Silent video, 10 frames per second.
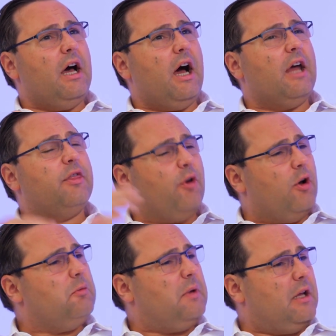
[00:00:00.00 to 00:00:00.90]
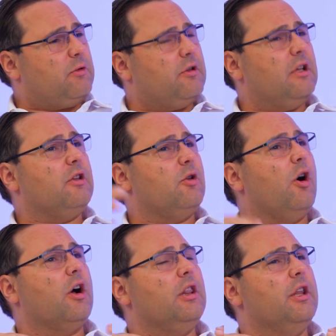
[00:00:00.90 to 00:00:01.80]
I thought it'd be interesting to
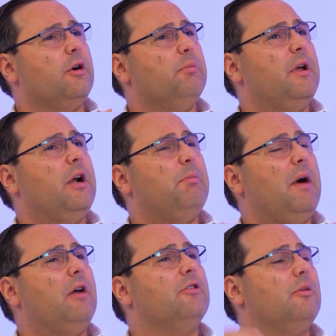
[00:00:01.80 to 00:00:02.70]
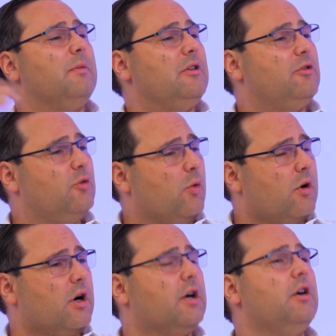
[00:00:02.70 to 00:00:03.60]
talk a little bit about some
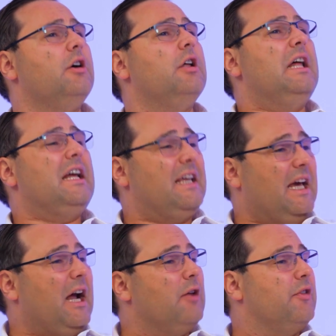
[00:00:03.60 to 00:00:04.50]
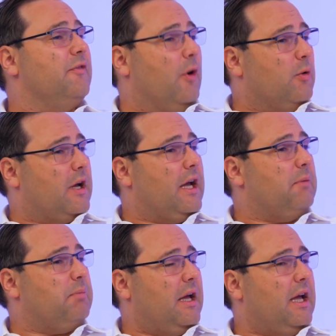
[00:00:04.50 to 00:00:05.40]
historical get out the vote
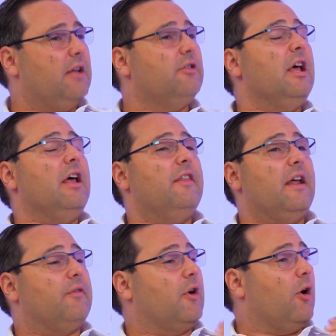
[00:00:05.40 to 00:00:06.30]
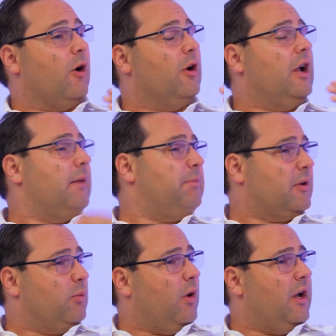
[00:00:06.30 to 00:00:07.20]
campaigns that have occurred. I
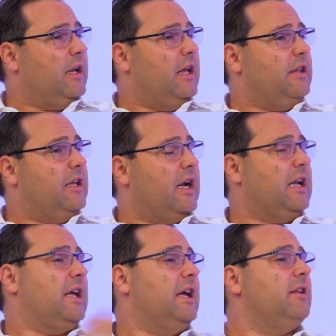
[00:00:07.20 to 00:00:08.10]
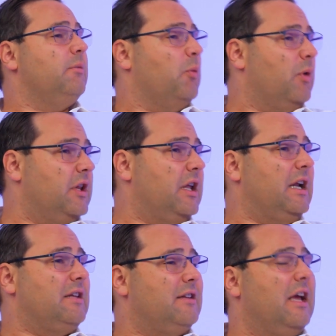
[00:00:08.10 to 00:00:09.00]
picked one in the United Kingdom and one in the
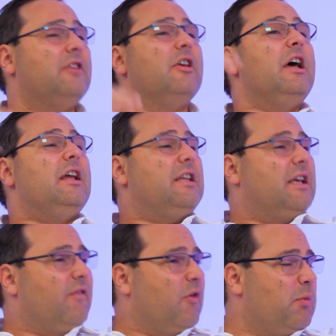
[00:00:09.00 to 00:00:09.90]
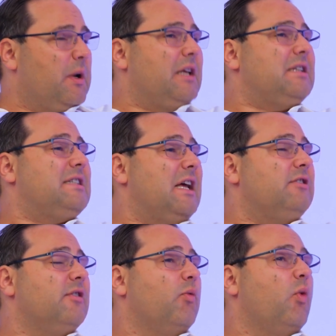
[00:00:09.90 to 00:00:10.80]
United States to give everybody a
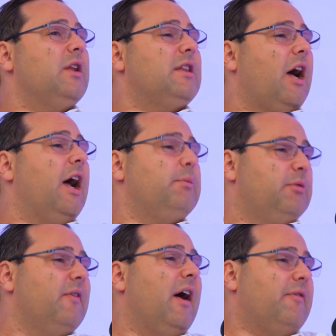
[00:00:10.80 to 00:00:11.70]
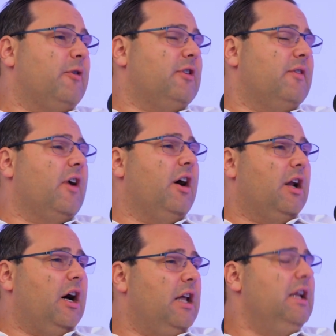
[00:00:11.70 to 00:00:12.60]
sense of what types of efforts have gone
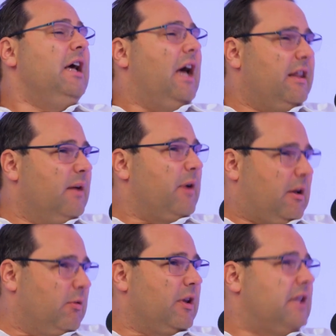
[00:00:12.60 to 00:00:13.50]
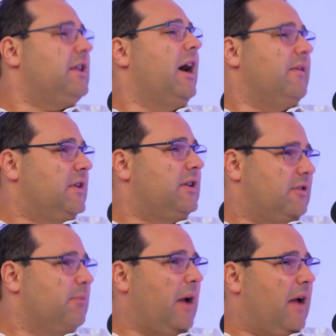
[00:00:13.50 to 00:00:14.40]
on. And then we can really dive into
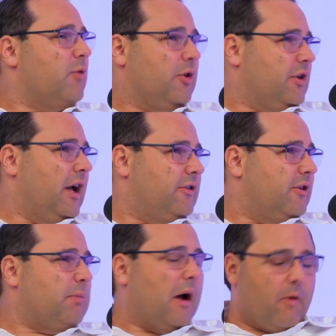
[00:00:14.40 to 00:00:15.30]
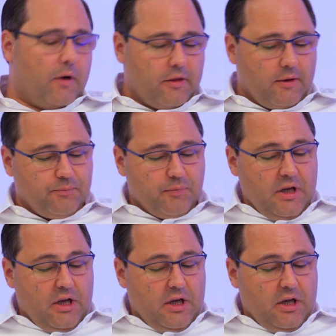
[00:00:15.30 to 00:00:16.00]
some behavioral sciences powering them.